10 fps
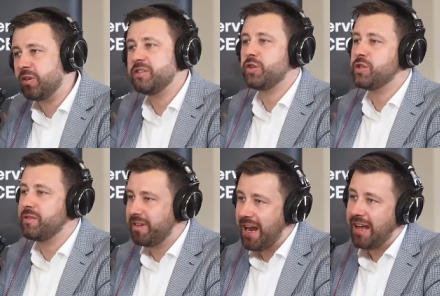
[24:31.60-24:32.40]
or in
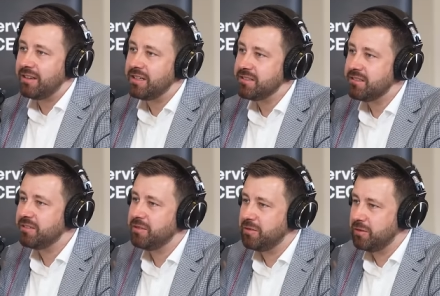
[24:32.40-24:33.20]
search of a
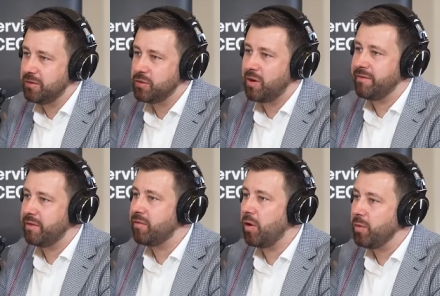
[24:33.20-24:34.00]
catalyst to drive
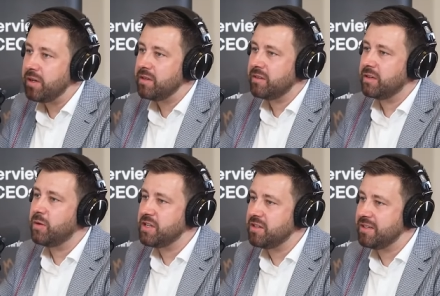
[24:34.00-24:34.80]
it forward. The
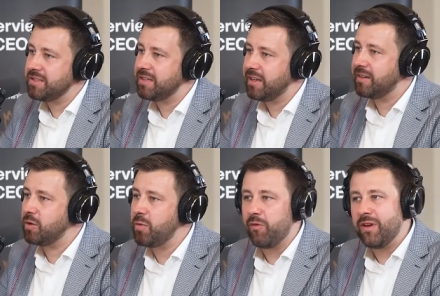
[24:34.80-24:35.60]
question is, like,
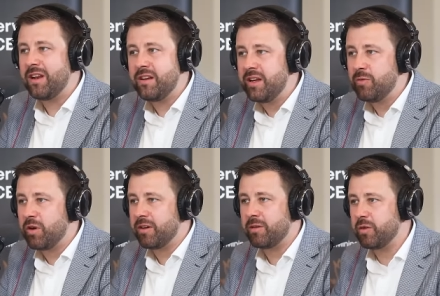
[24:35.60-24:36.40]
do we really need
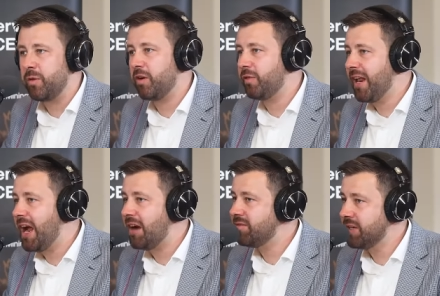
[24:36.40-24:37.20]
one? Do we already
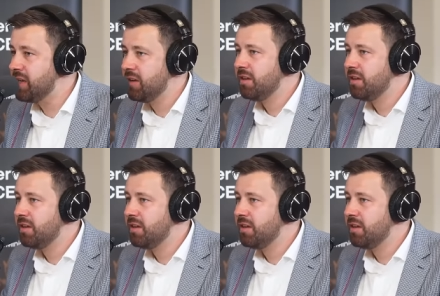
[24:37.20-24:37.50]
have it?